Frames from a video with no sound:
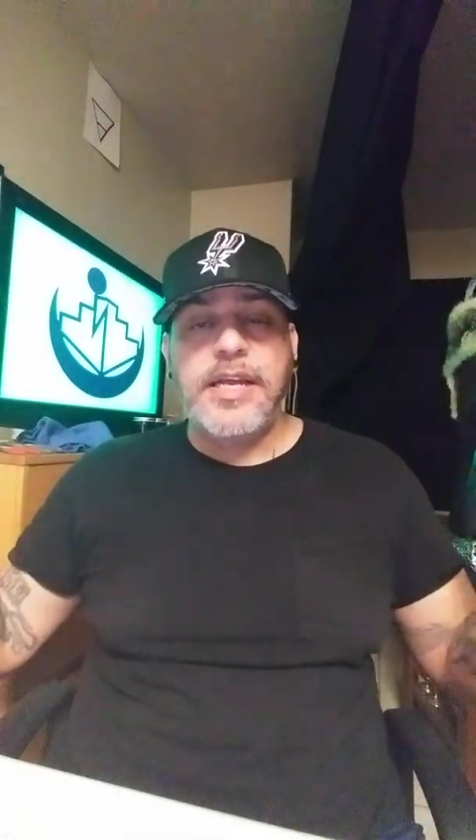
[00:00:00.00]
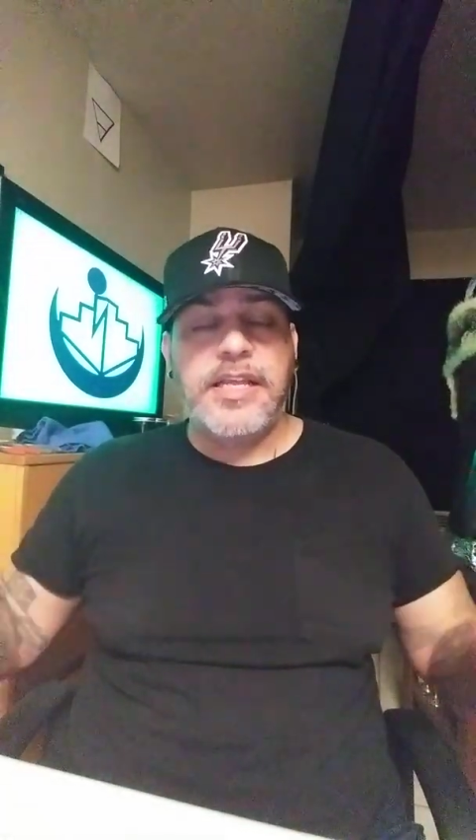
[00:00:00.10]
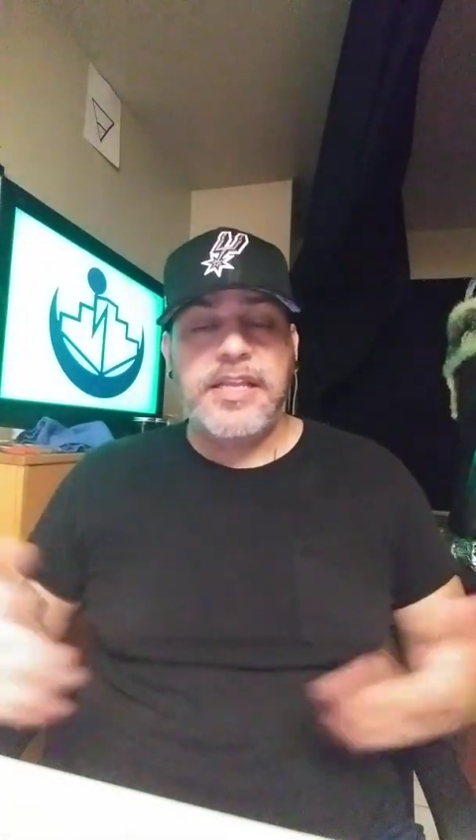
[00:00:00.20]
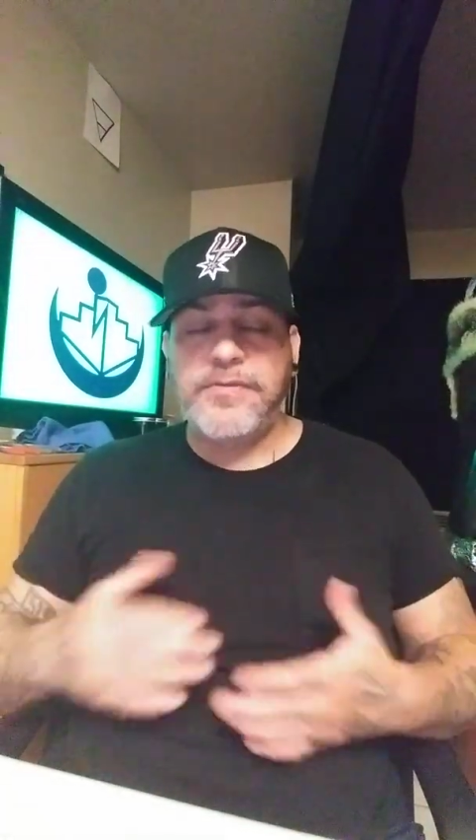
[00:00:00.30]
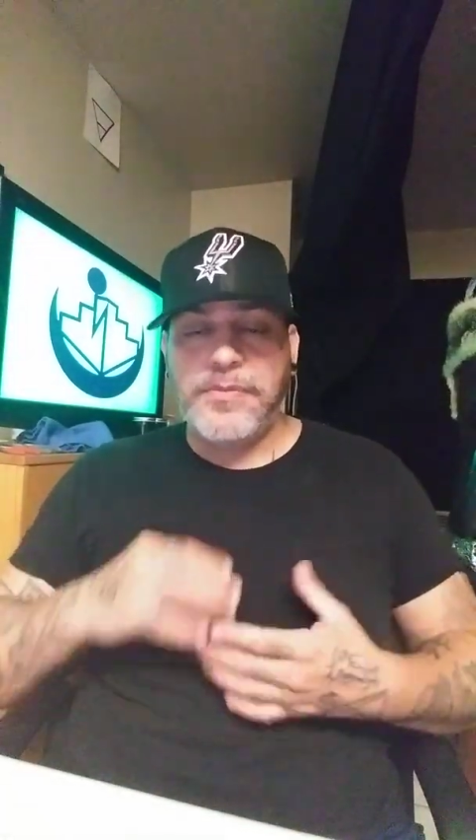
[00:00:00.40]

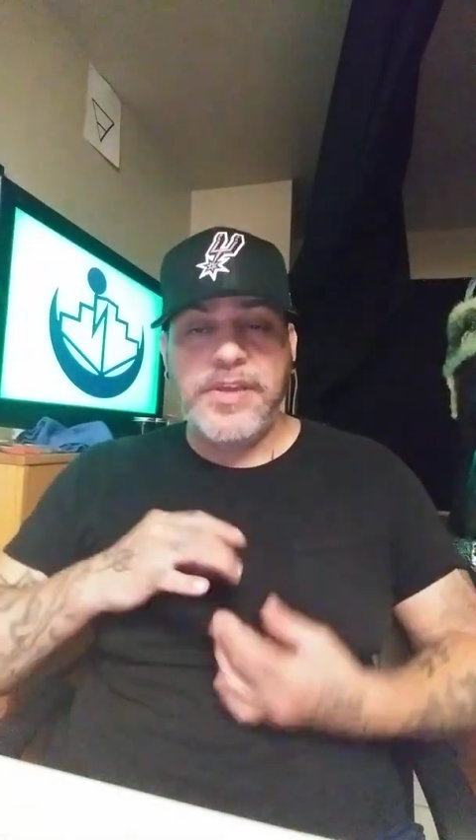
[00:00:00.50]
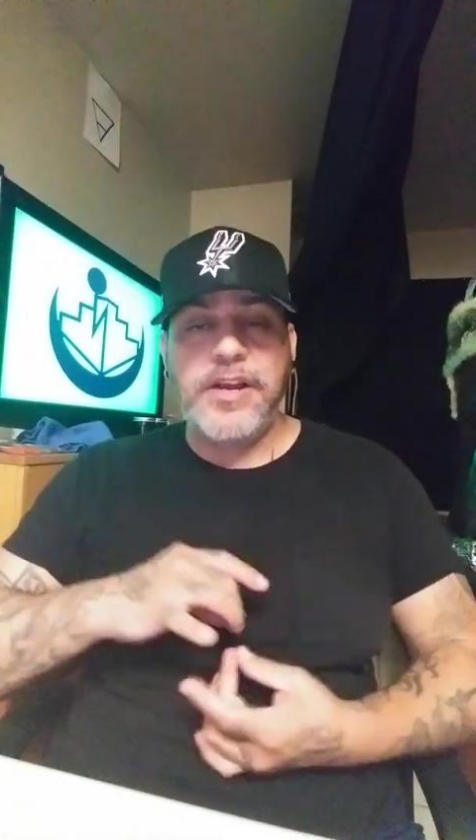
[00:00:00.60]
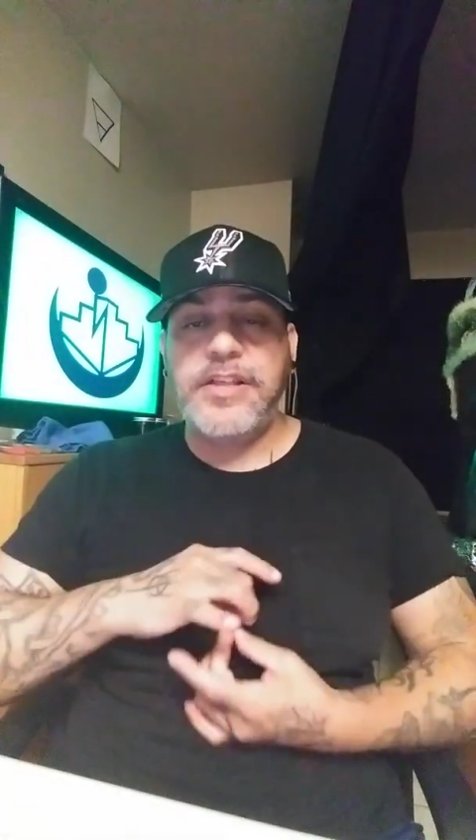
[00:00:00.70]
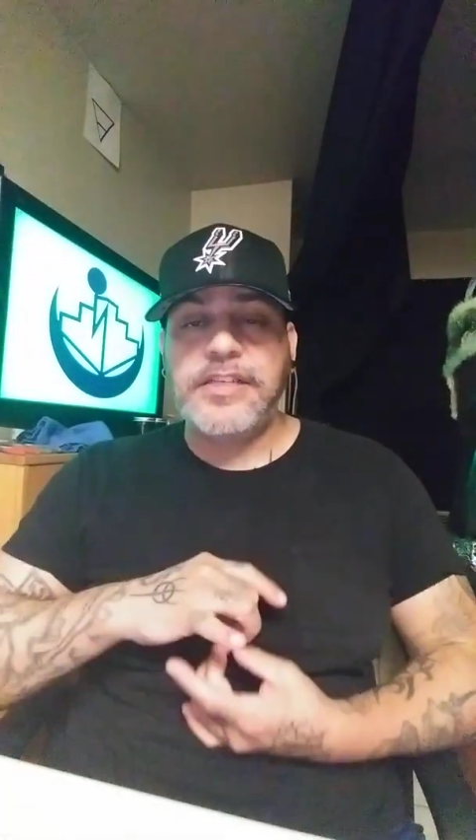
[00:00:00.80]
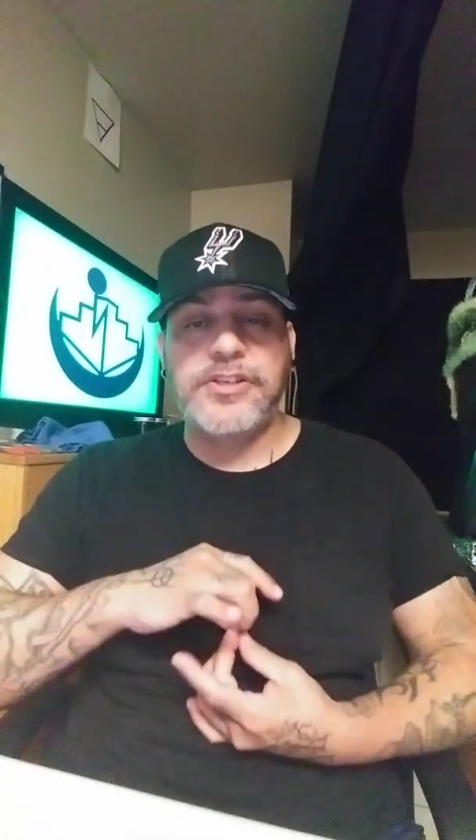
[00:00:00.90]
And then from
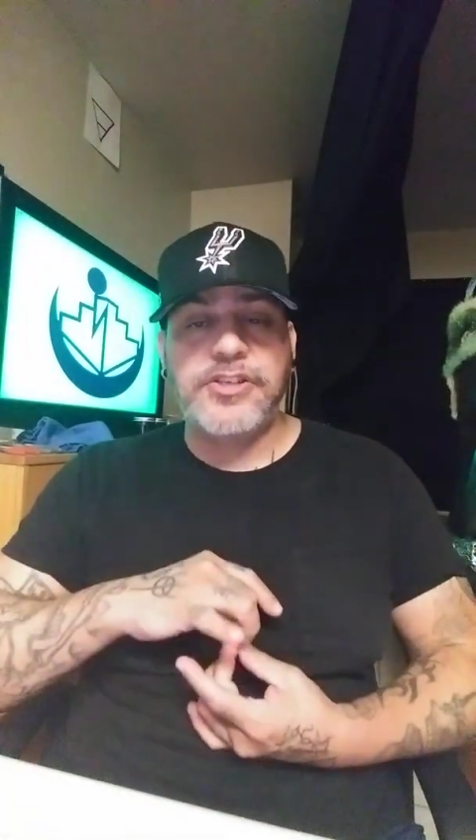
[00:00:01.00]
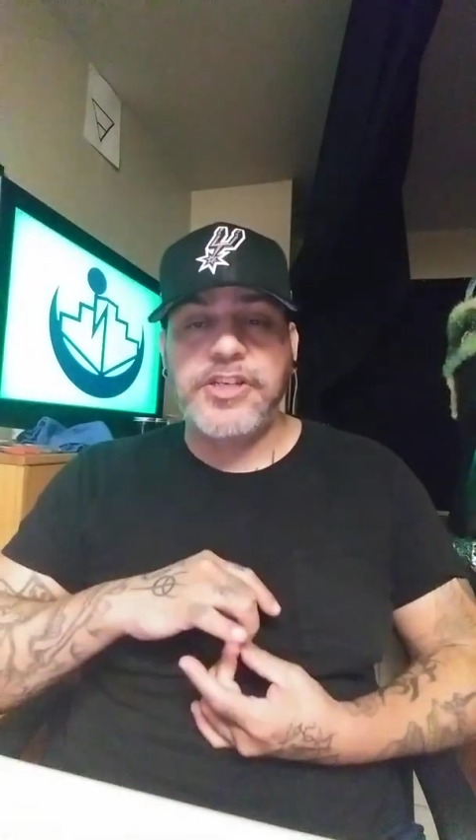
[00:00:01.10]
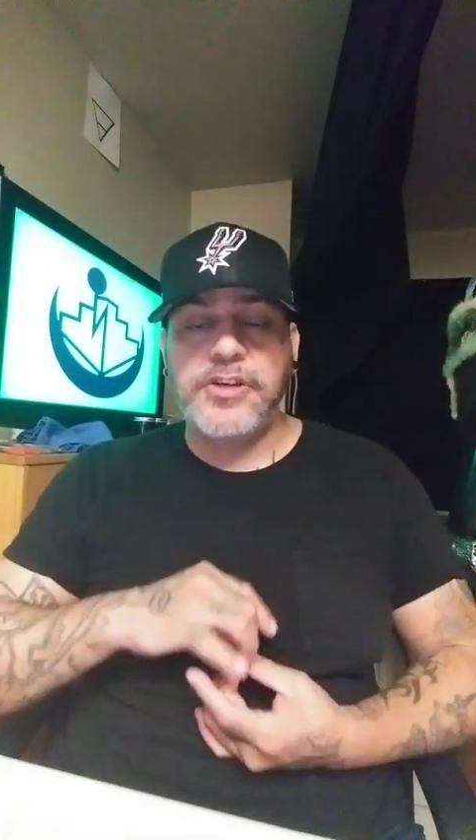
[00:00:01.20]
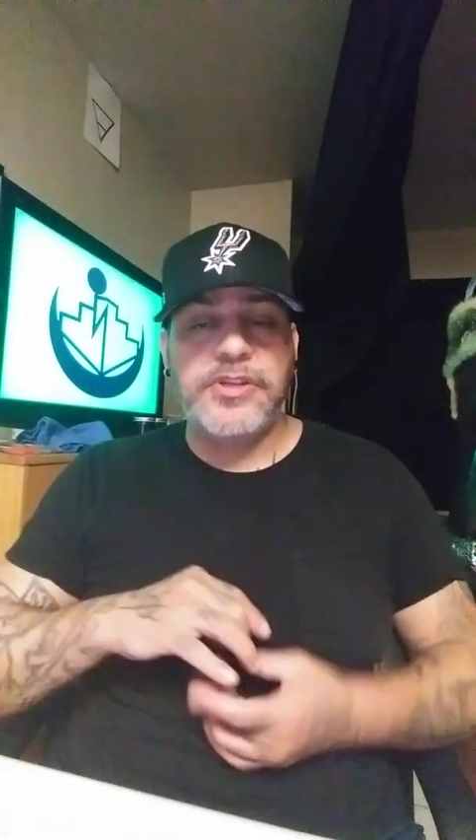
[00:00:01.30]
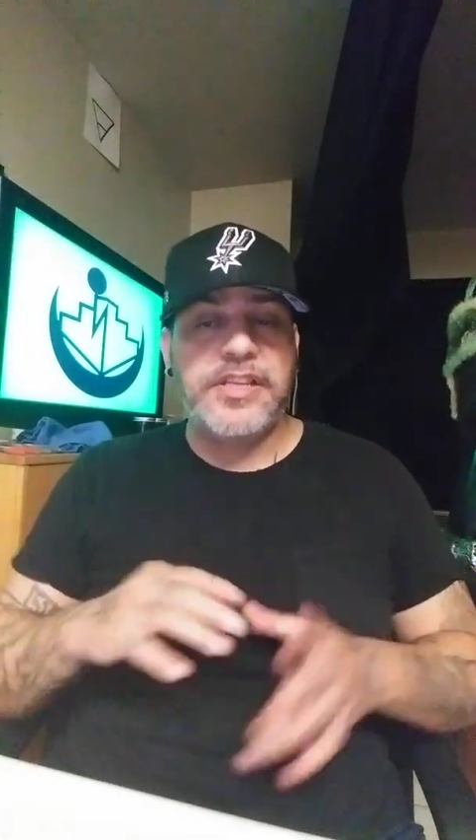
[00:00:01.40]
there, that's the
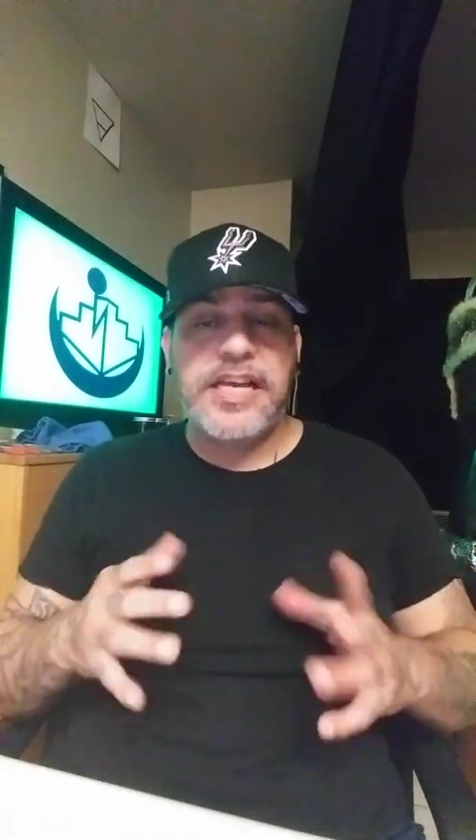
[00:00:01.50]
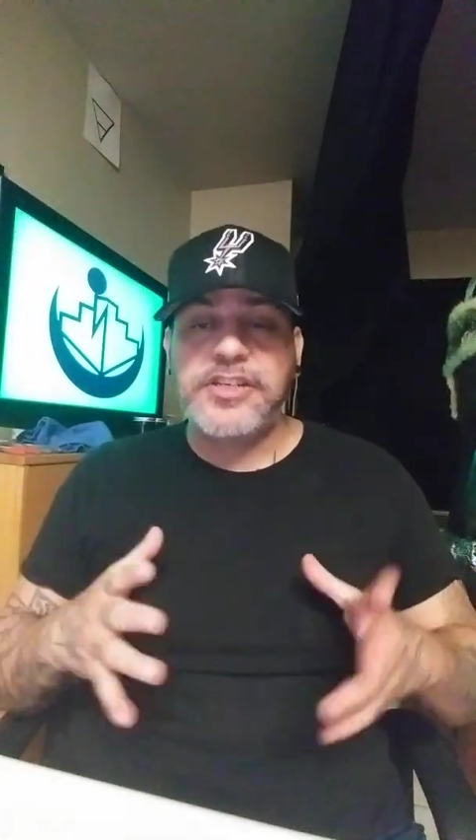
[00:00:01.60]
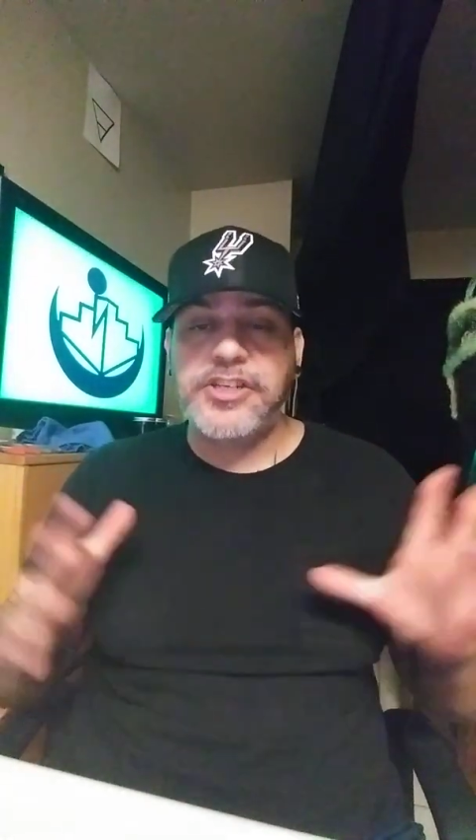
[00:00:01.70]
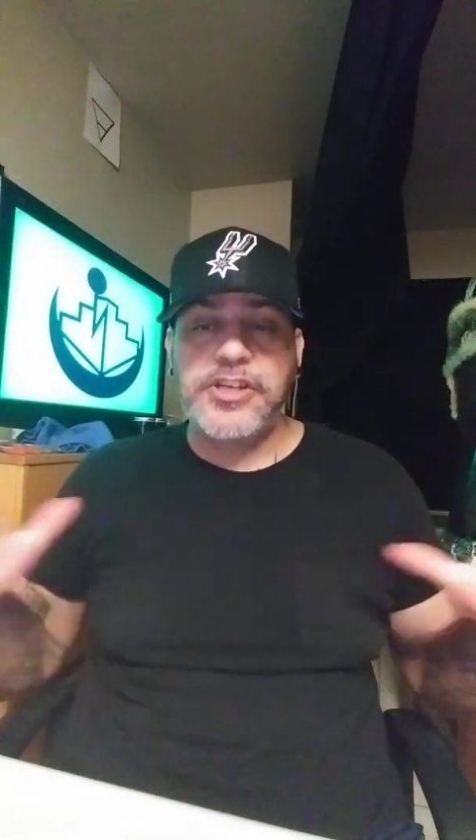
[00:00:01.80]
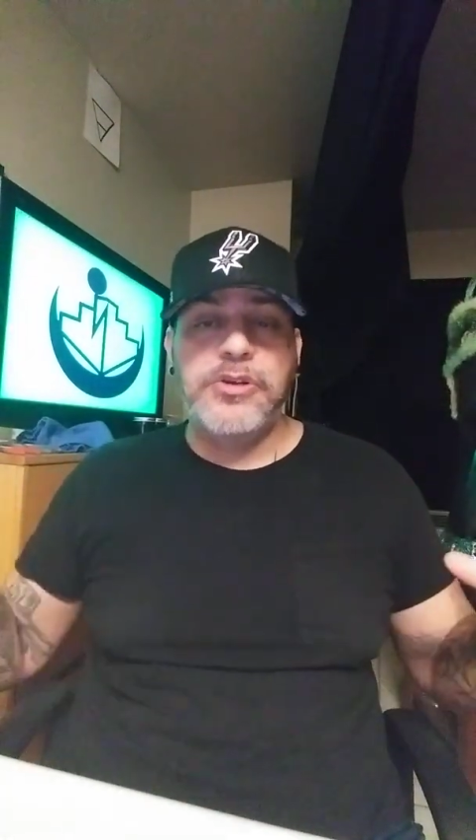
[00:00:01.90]
shield. And
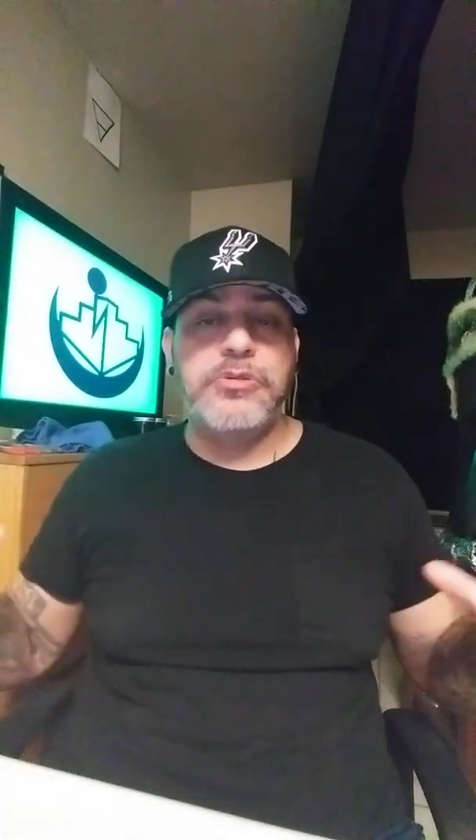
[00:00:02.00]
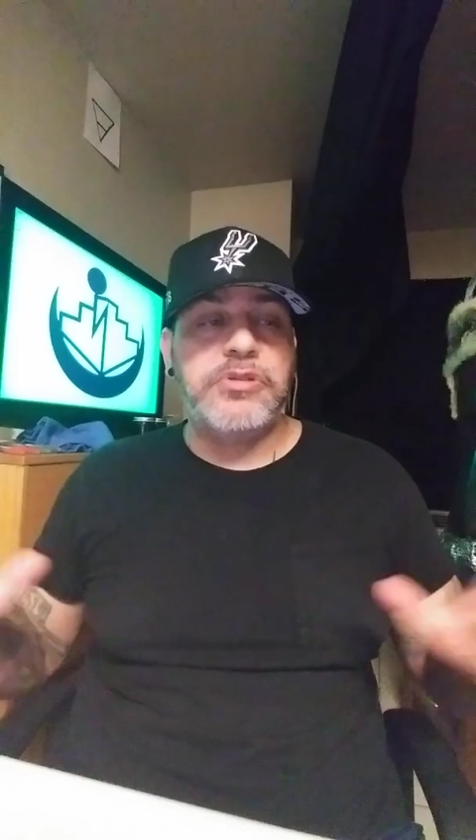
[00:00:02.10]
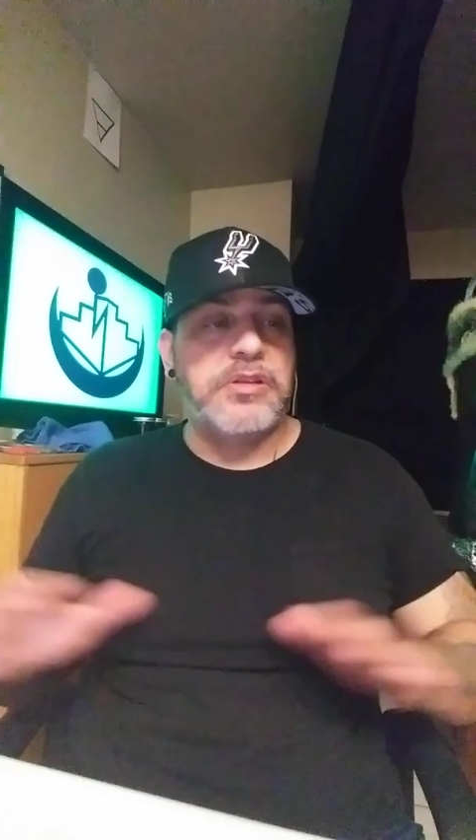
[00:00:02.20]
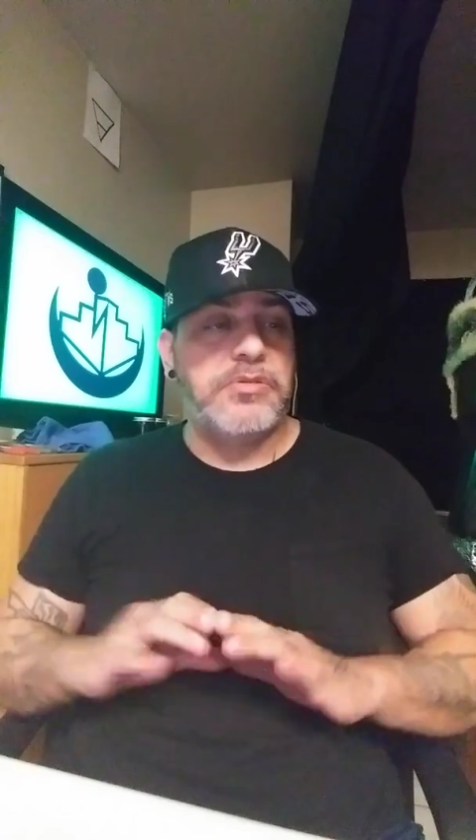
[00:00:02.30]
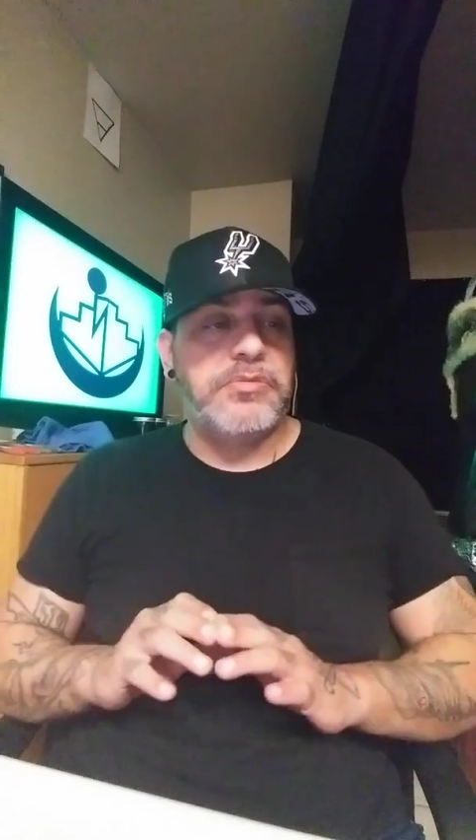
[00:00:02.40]
that shield,